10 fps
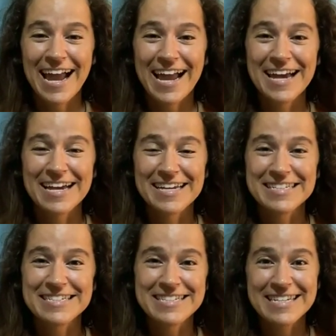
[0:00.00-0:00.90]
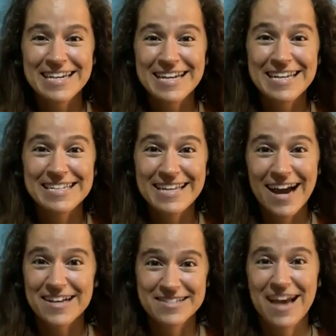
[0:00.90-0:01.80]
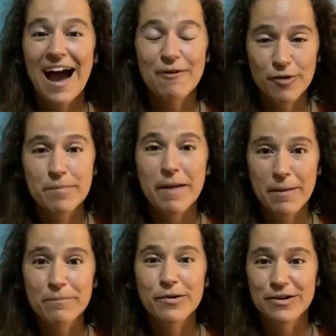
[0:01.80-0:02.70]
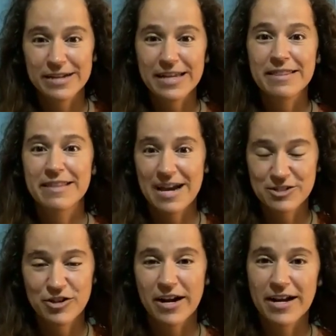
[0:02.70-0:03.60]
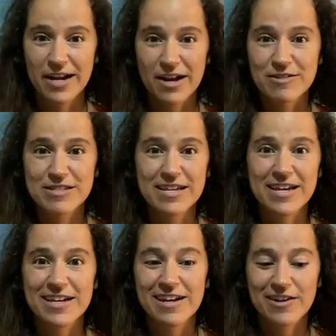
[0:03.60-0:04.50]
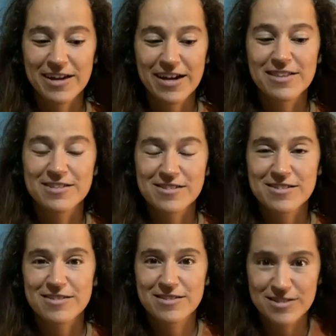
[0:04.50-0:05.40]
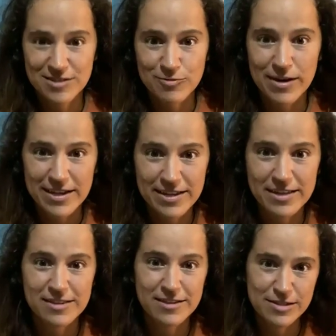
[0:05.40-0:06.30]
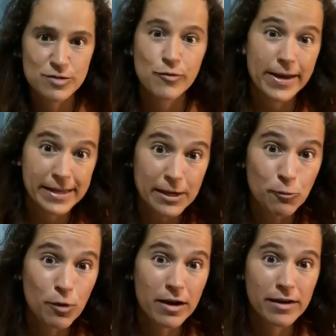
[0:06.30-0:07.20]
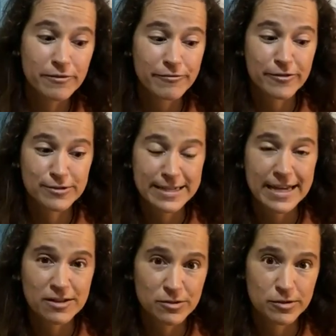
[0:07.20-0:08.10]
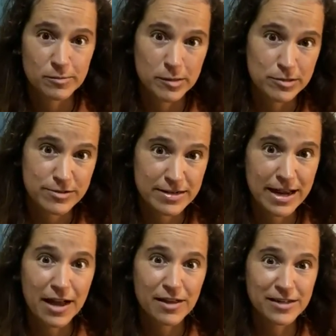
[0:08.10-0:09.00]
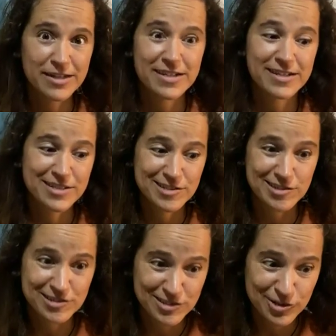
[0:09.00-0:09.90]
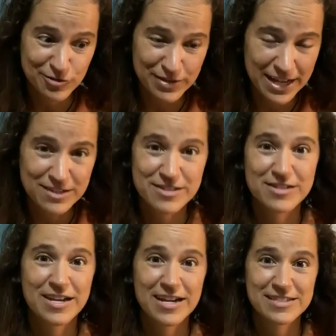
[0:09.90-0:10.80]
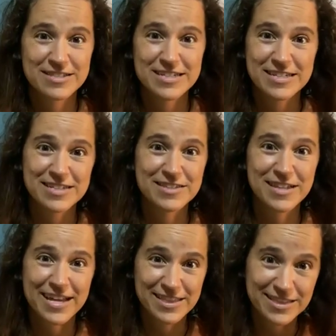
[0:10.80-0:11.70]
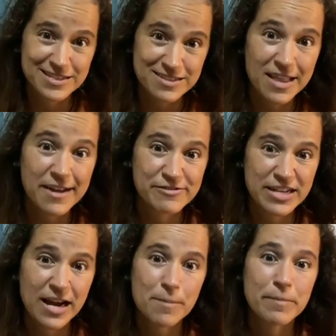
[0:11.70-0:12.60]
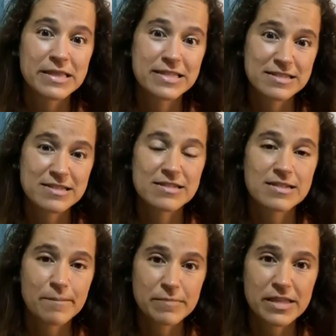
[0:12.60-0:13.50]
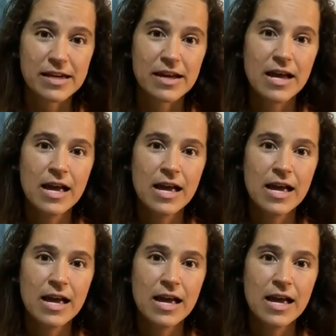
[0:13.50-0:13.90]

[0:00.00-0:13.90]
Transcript: And yes, I remembered in that training, I was like, okay, this this Reiki, this is Reiki one for Taylor the personality in 2019, like this lifetime. But this is something